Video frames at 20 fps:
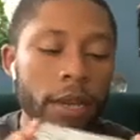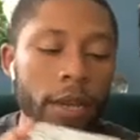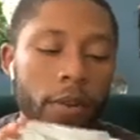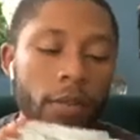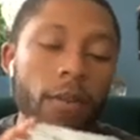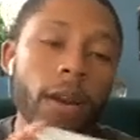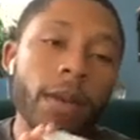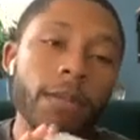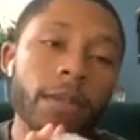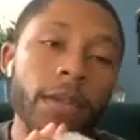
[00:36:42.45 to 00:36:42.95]

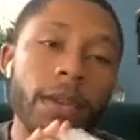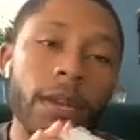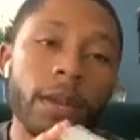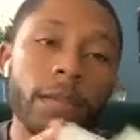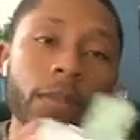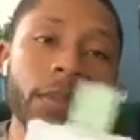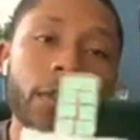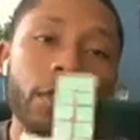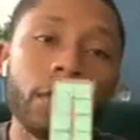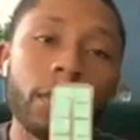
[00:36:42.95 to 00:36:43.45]
Wrap that up
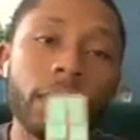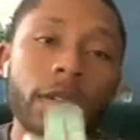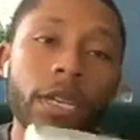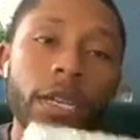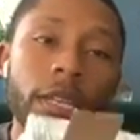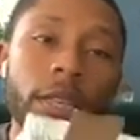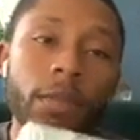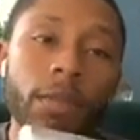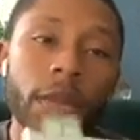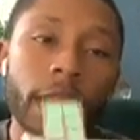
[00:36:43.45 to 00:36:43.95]

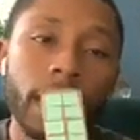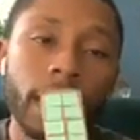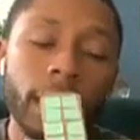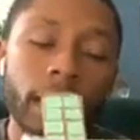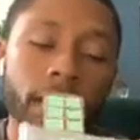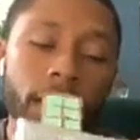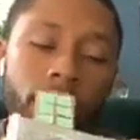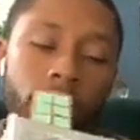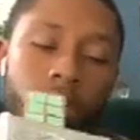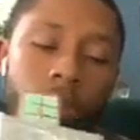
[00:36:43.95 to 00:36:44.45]
in the
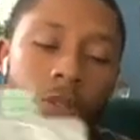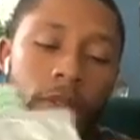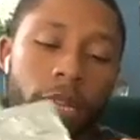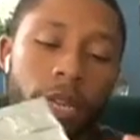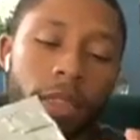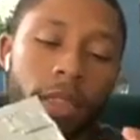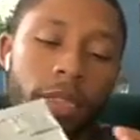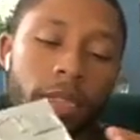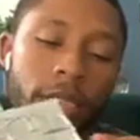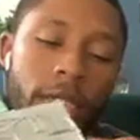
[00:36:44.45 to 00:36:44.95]
blanket so
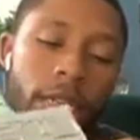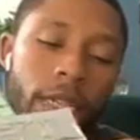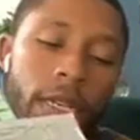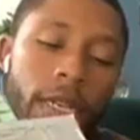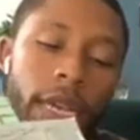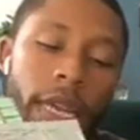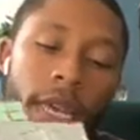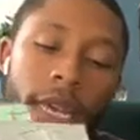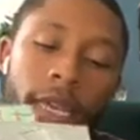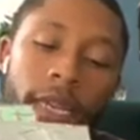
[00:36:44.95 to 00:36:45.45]
that the sun
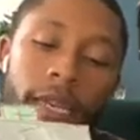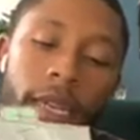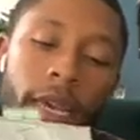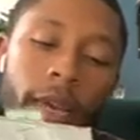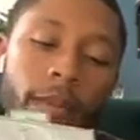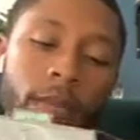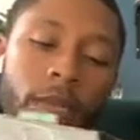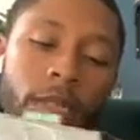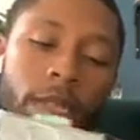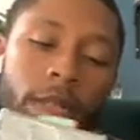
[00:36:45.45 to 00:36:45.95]
can't
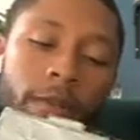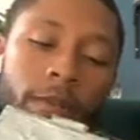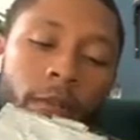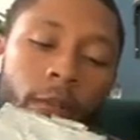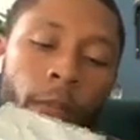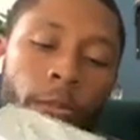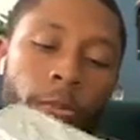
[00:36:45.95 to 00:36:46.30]
damage it.